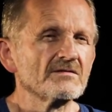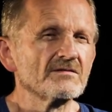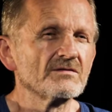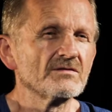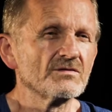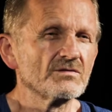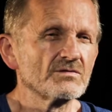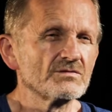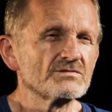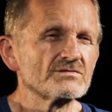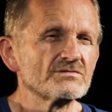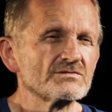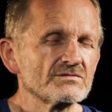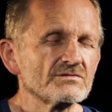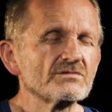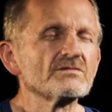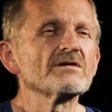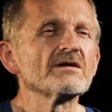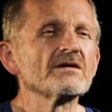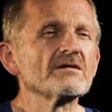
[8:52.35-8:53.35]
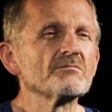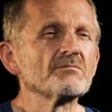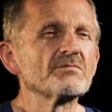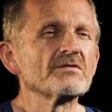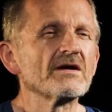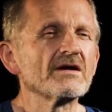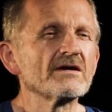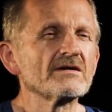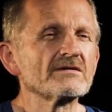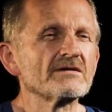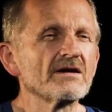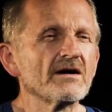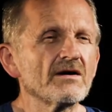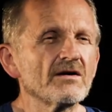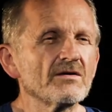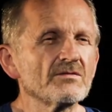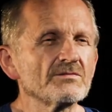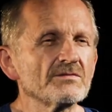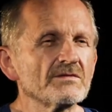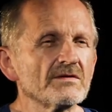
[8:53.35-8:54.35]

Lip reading: usually break down